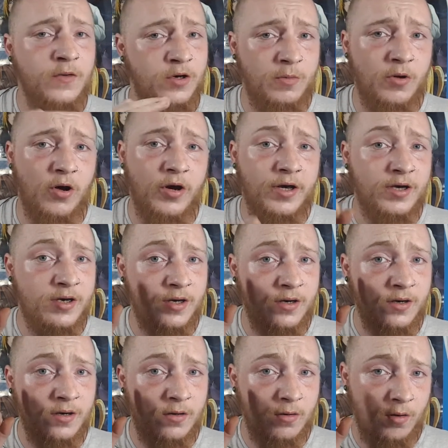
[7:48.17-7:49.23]
To be honest,
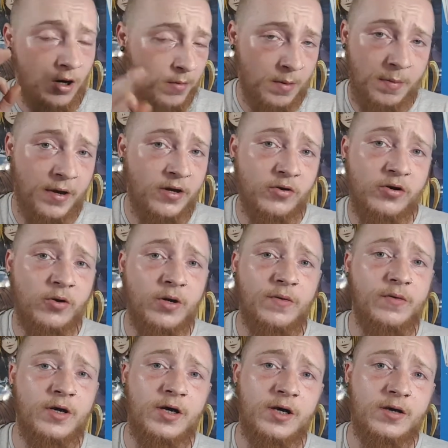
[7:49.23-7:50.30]
Army Painter, you don't
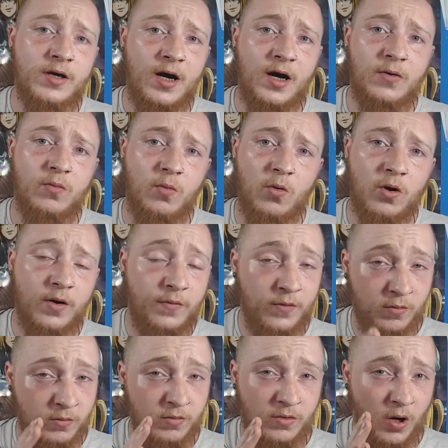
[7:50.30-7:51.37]
even need to add water if
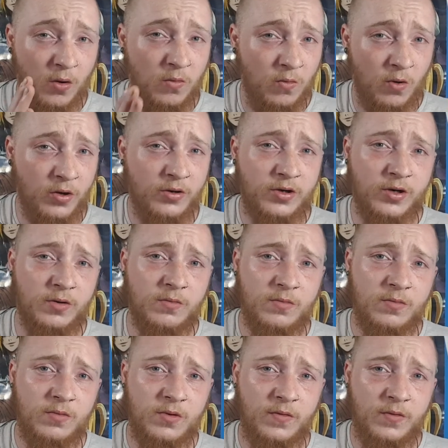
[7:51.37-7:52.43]
you don't want to.
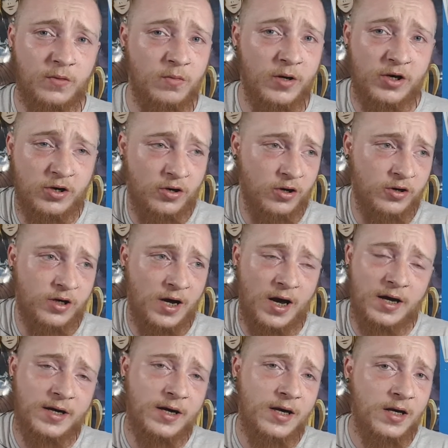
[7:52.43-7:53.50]
If you wish not to
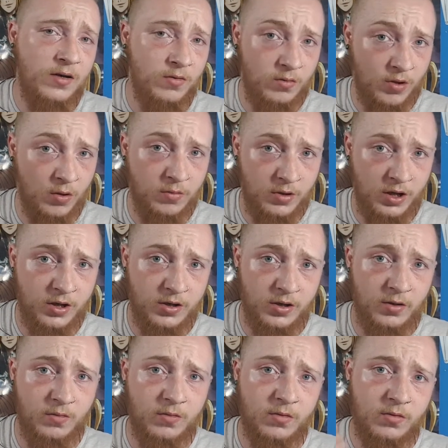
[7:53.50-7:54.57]
add any, you don't need
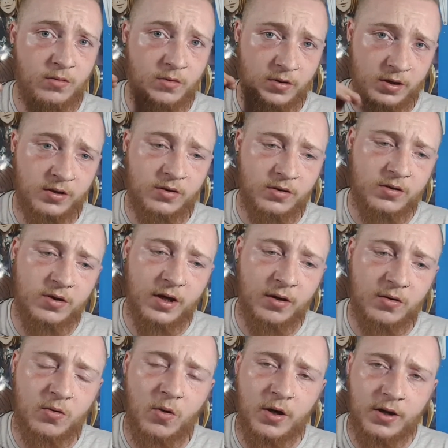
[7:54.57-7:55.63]
to.
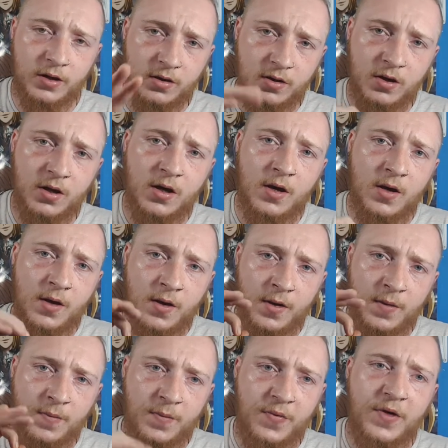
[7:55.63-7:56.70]
They're quite
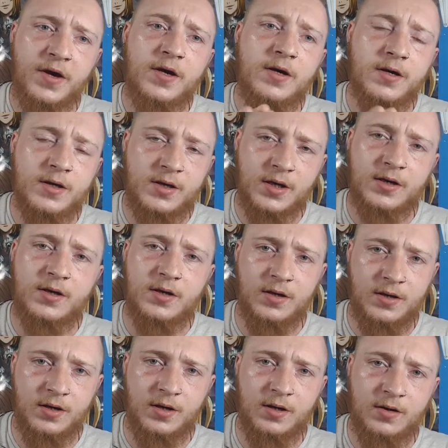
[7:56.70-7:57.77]
thin
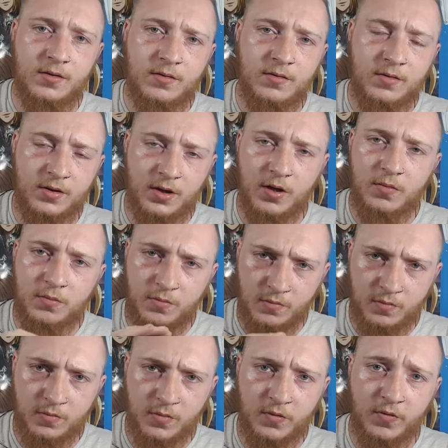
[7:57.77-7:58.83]
consistency, they're
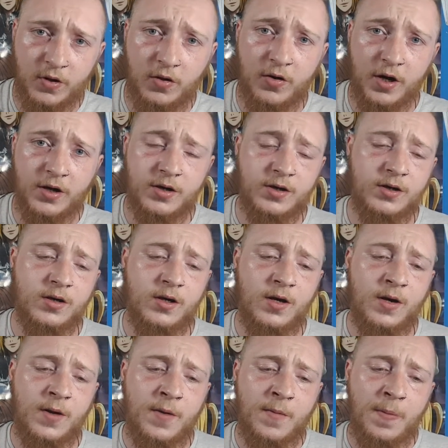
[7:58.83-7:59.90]
real nice.
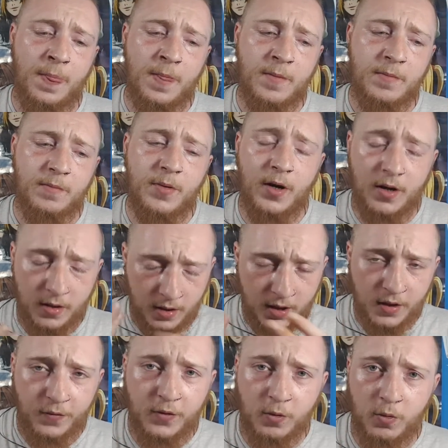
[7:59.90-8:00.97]
But
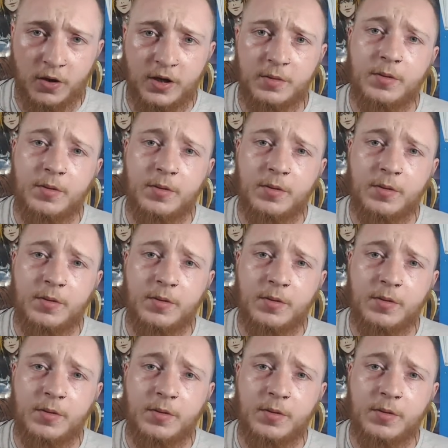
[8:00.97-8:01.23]
if you're one of